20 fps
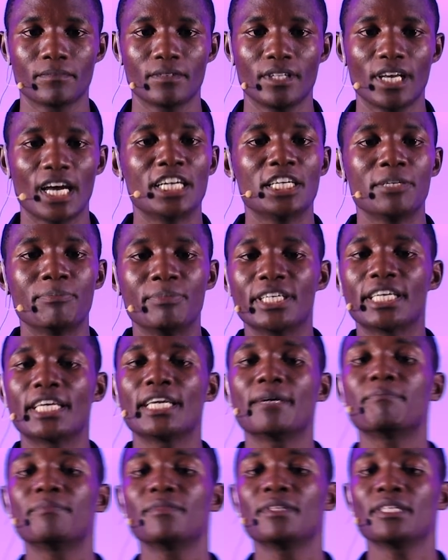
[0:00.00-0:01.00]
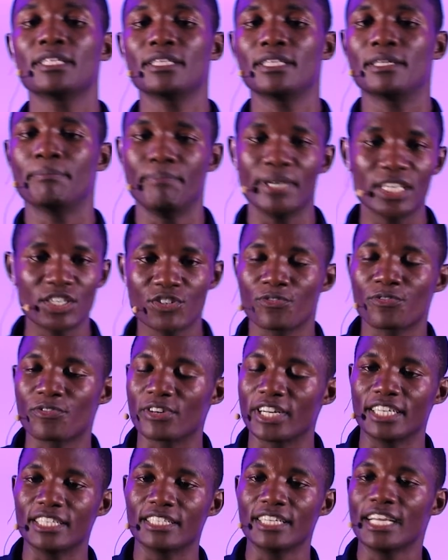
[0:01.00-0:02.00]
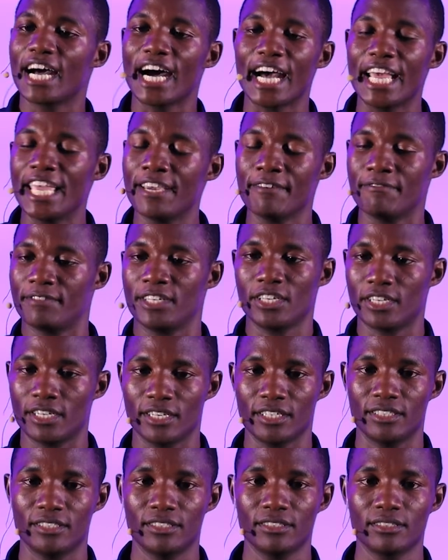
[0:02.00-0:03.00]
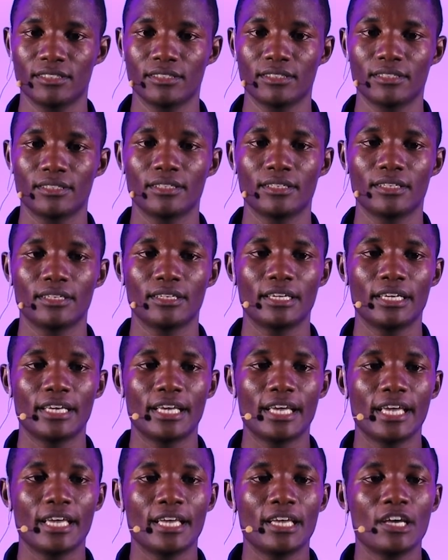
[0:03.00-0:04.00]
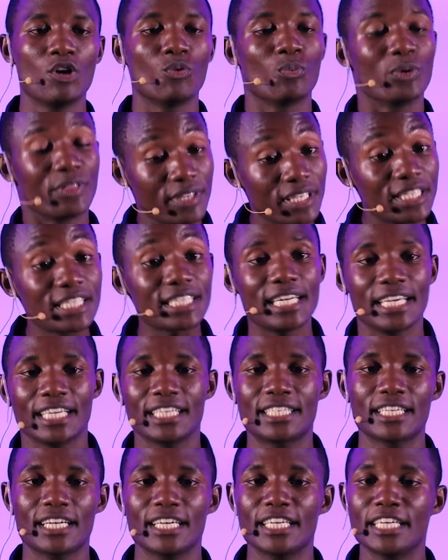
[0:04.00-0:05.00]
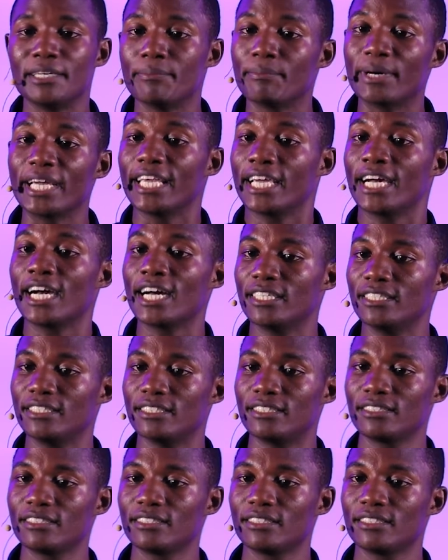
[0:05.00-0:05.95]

And he became the best friend I ever had. With this letter in my hand,